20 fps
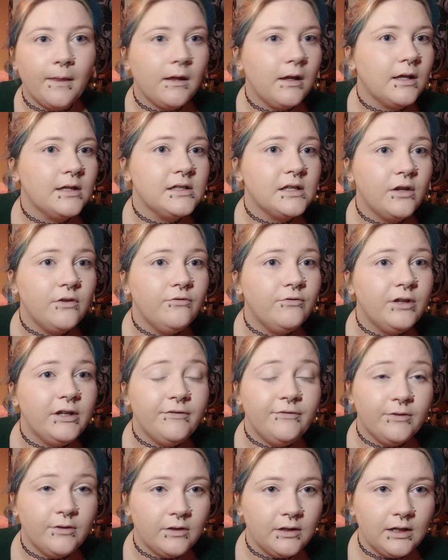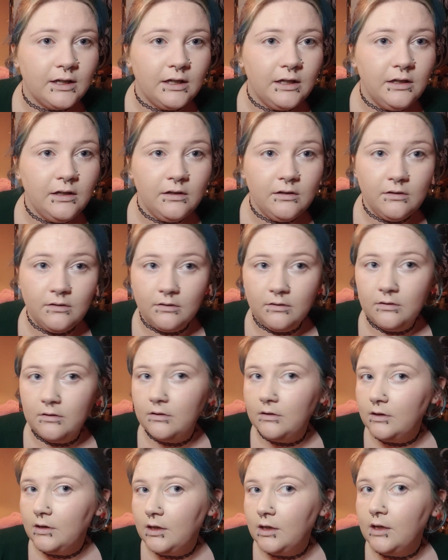because I don't really feel the need.
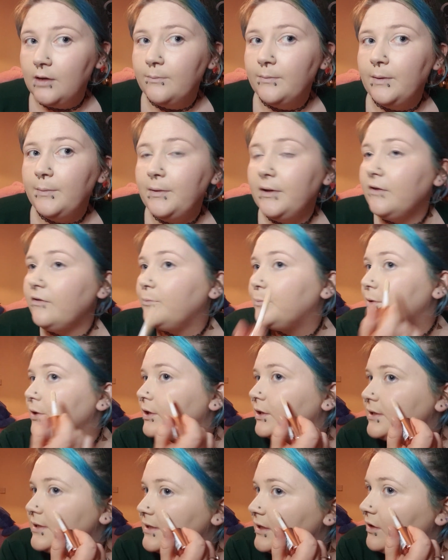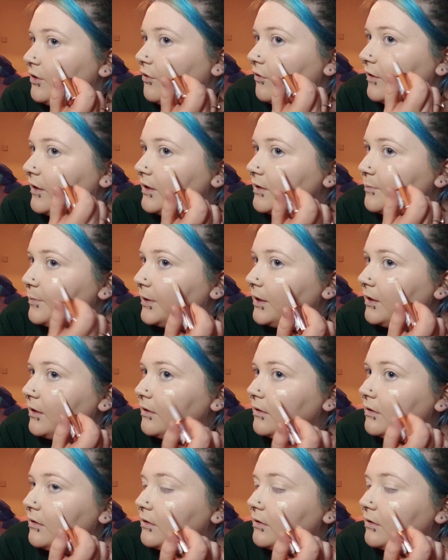Maybe I'll put concealer on this bit